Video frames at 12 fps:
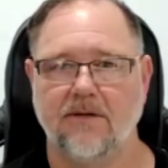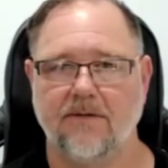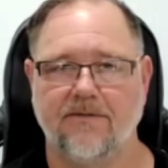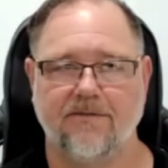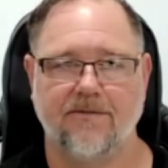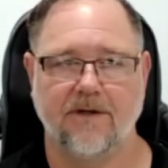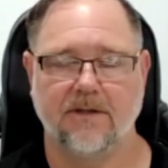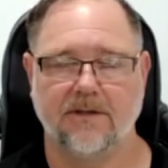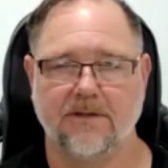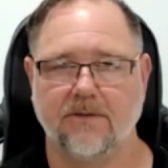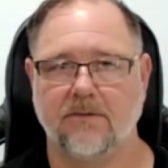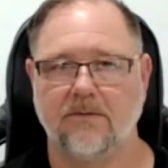The
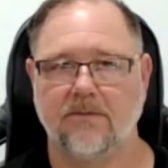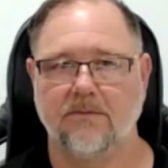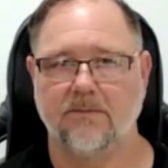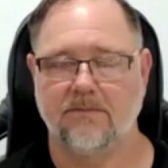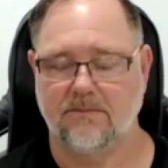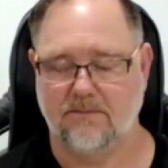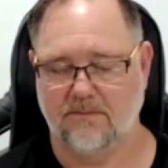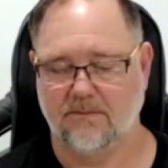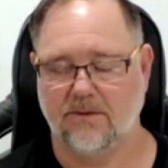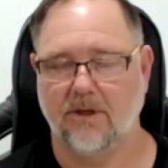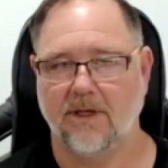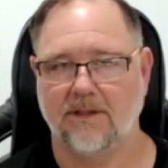fellas will
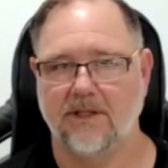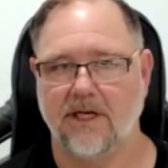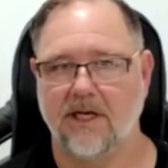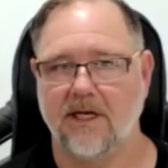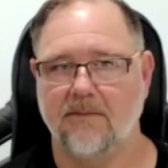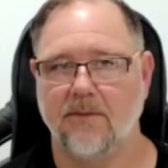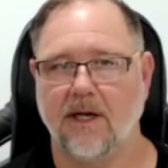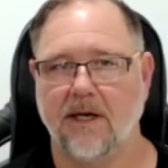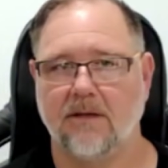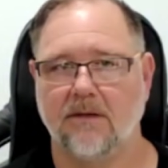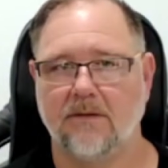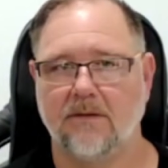like to
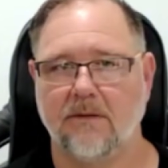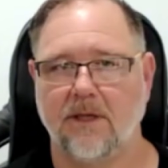email,